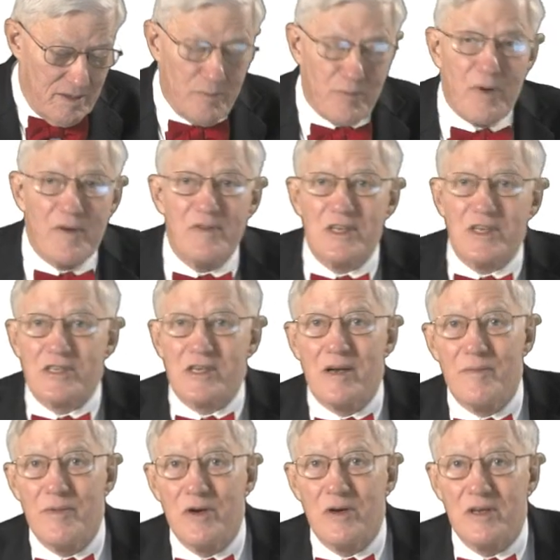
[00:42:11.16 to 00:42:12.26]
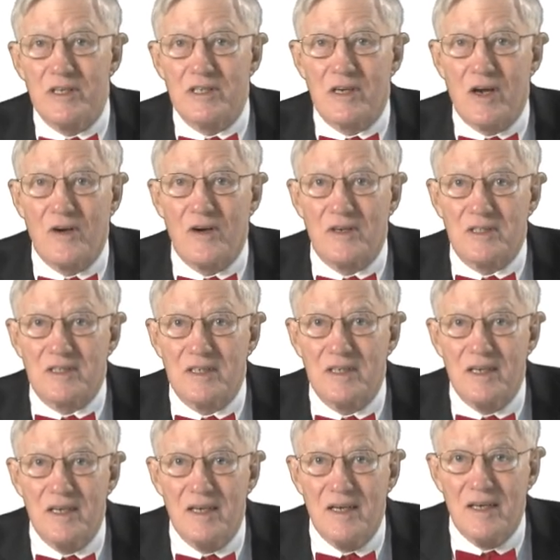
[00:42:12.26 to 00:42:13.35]
Privileges and Immunities Clause,
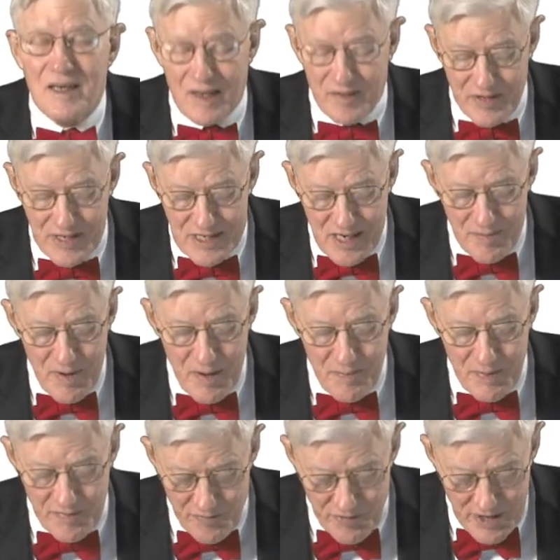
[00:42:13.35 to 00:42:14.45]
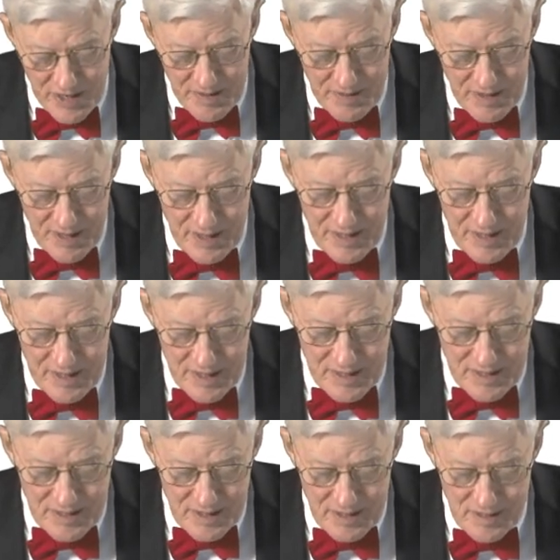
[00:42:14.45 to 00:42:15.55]
and these come up in very
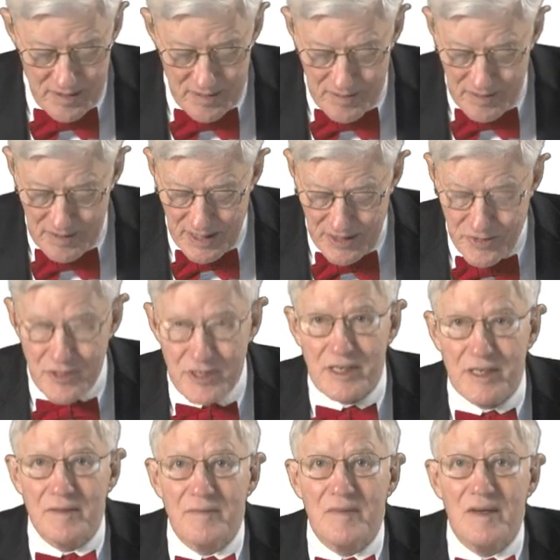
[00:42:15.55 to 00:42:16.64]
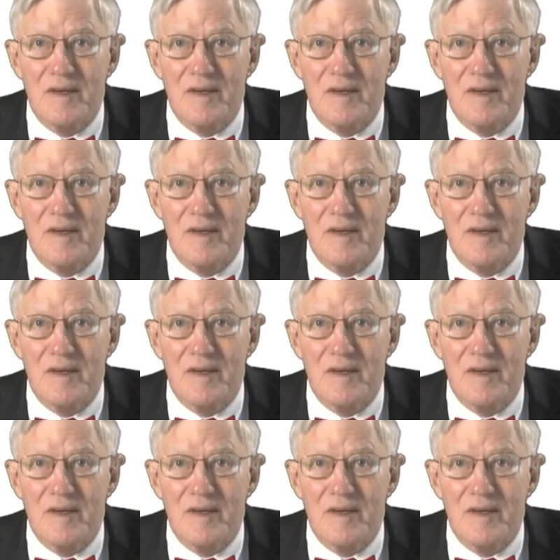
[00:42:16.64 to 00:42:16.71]
interesting